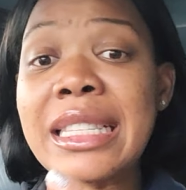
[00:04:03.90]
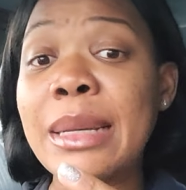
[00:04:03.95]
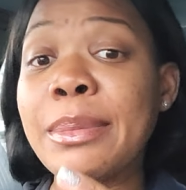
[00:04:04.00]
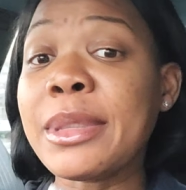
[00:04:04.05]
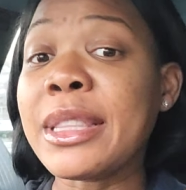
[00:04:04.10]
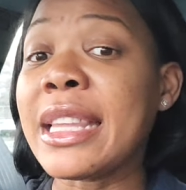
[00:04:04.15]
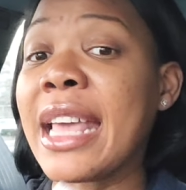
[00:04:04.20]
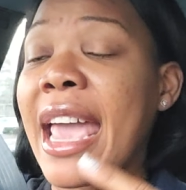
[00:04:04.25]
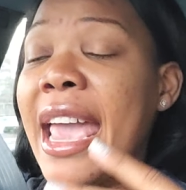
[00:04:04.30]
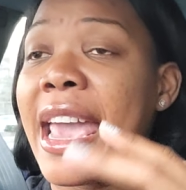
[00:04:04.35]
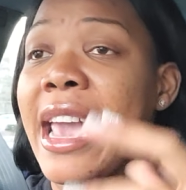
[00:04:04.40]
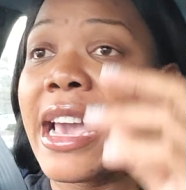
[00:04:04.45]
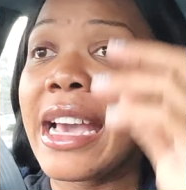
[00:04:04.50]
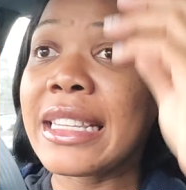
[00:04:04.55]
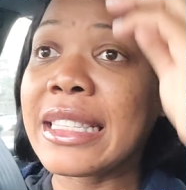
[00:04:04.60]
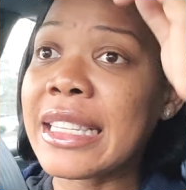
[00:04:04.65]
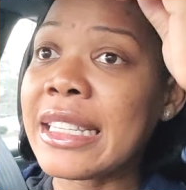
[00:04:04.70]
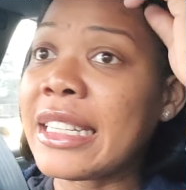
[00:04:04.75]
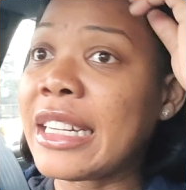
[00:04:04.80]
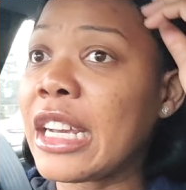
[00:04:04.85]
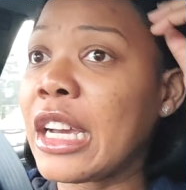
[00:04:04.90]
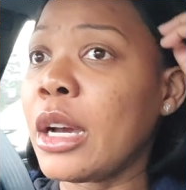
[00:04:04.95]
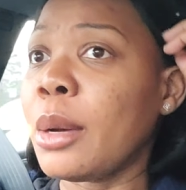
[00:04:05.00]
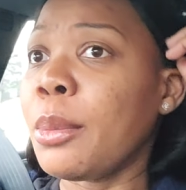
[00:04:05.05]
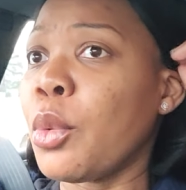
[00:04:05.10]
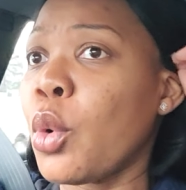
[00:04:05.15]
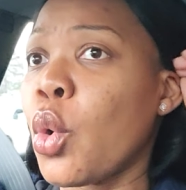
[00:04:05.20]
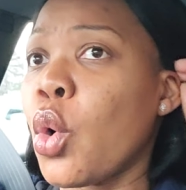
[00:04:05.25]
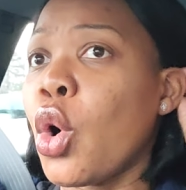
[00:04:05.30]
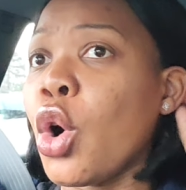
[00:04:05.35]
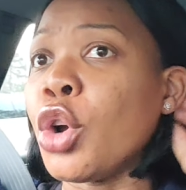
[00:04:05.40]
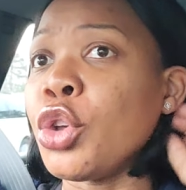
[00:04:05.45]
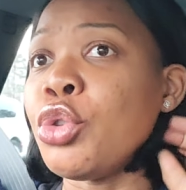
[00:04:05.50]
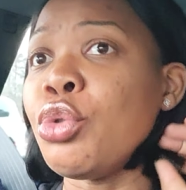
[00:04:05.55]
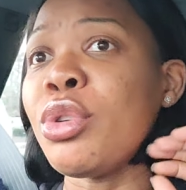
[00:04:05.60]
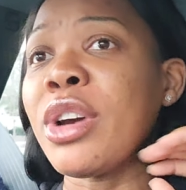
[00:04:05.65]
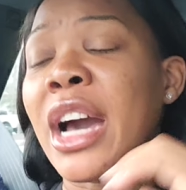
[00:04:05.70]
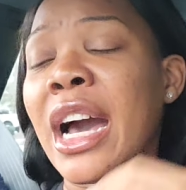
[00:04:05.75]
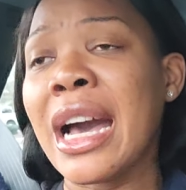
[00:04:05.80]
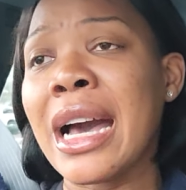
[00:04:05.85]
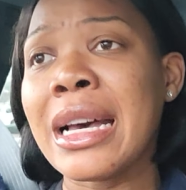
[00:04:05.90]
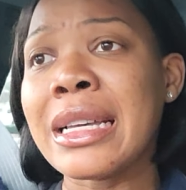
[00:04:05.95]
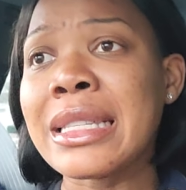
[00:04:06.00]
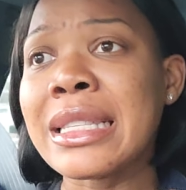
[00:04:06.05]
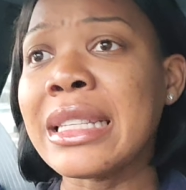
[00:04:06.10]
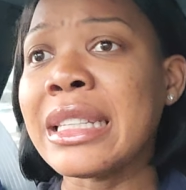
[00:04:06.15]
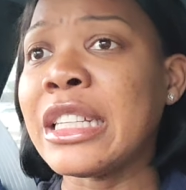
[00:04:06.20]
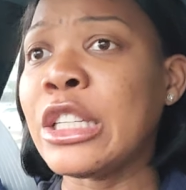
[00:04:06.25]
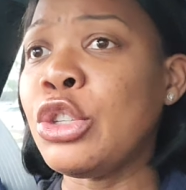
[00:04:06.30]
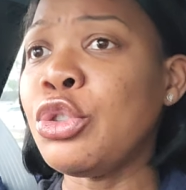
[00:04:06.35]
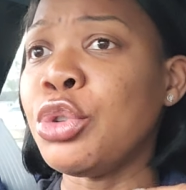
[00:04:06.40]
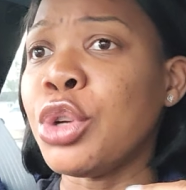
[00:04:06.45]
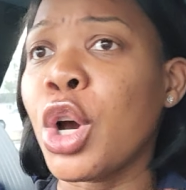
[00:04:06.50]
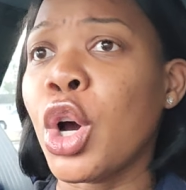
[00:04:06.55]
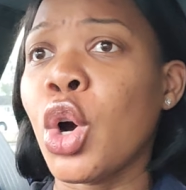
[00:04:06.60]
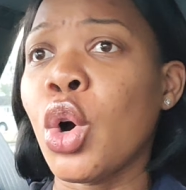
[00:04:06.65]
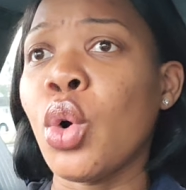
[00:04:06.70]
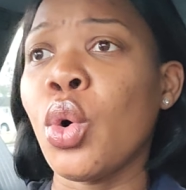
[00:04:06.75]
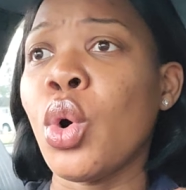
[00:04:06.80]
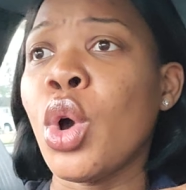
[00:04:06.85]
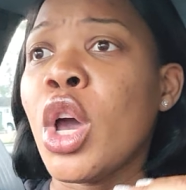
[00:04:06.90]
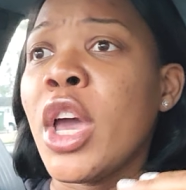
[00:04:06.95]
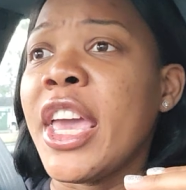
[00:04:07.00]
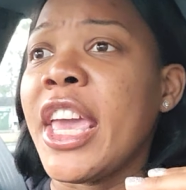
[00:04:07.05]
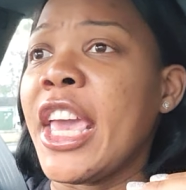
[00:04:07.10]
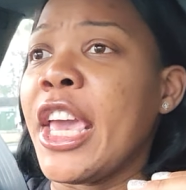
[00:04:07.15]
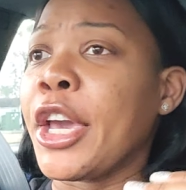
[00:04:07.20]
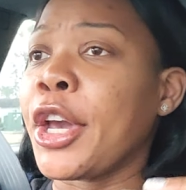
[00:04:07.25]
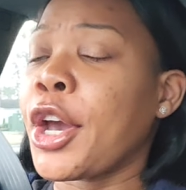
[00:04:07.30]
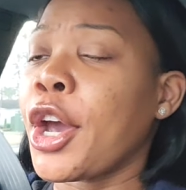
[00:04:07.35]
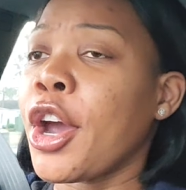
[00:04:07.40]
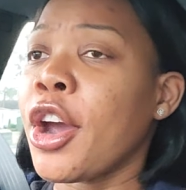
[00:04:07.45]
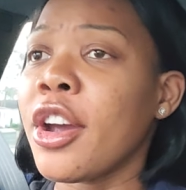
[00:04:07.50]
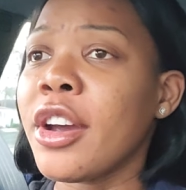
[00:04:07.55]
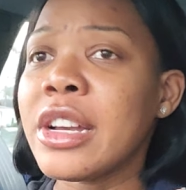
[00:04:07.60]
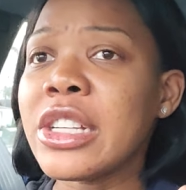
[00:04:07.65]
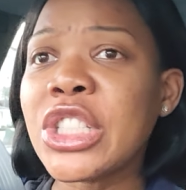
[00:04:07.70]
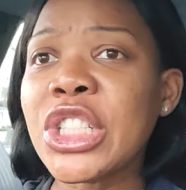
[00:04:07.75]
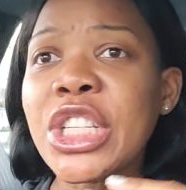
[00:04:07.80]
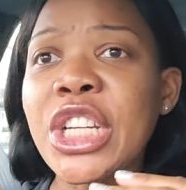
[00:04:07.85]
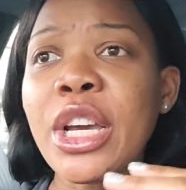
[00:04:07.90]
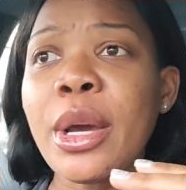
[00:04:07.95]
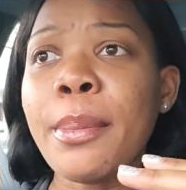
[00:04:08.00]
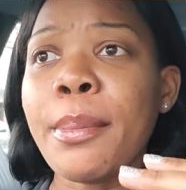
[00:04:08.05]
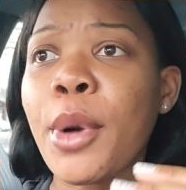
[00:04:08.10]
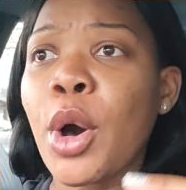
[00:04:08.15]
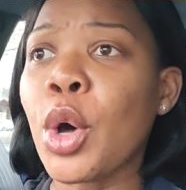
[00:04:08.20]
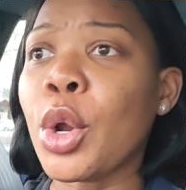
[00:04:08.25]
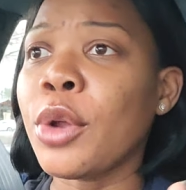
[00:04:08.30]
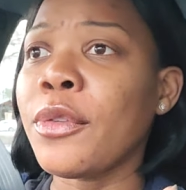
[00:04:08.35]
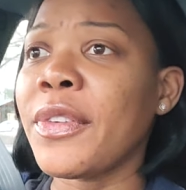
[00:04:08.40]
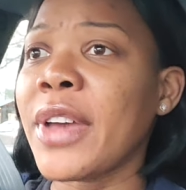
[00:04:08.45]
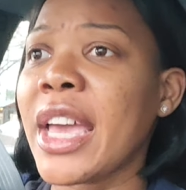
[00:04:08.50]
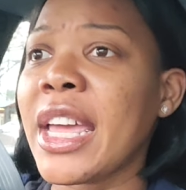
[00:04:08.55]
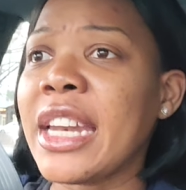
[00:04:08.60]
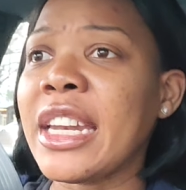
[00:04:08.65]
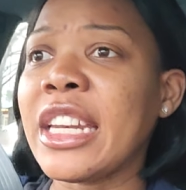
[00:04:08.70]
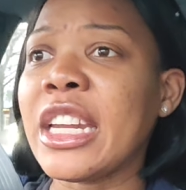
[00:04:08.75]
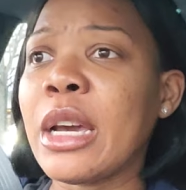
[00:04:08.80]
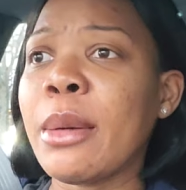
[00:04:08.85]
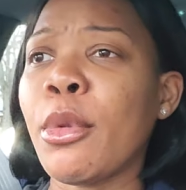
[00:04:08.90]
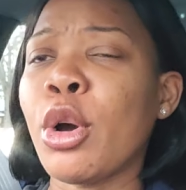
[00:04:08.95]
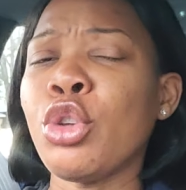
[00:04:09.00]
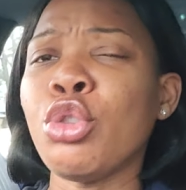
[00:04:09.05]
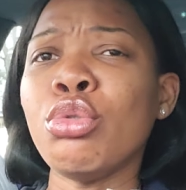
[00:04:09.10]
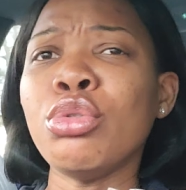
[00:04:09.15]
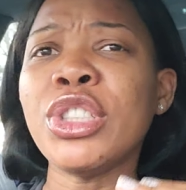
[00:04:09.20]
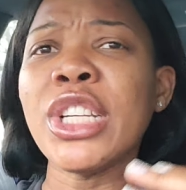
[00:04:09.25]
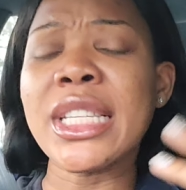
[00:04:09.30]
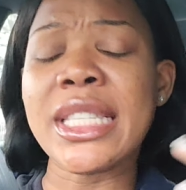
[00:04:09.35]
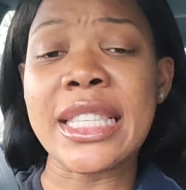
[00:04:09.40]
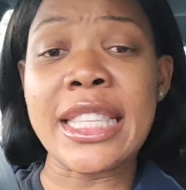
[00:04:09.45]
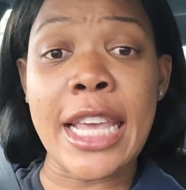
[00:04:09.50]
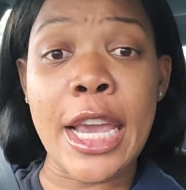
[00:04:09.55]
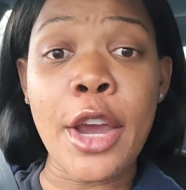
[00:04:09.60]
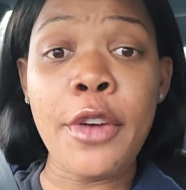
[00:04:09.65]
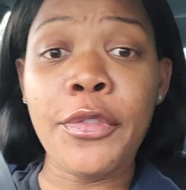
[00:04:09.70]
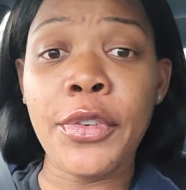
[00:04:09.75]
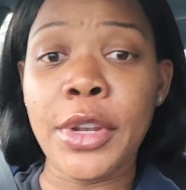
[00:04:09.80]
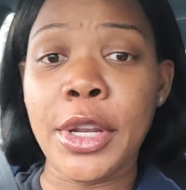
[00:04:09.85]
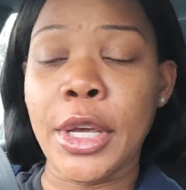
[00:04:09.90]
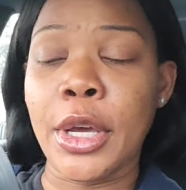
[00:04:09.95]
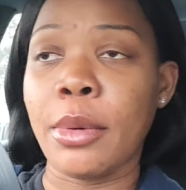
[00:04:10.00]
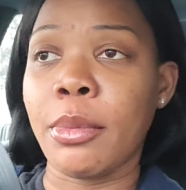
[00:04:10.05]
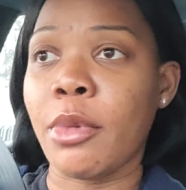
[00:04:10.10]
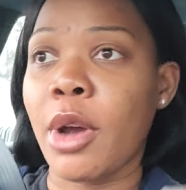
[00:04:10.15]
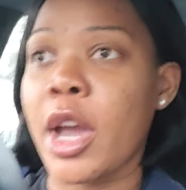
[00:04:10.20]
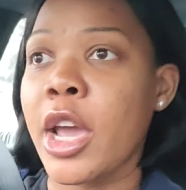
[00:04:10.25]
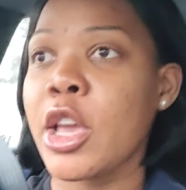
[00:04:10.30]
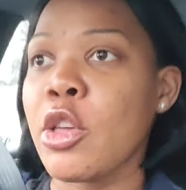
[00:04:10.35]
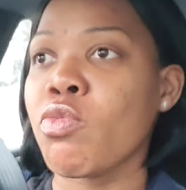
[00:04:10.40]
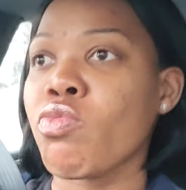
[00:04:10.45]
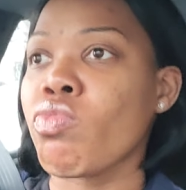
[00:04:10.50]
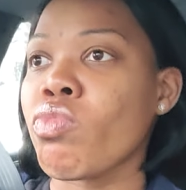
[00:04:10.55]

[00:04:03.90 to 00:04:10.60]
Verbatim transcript: something to add to them or you constantly you know encouraging them motivating them or you just there for them right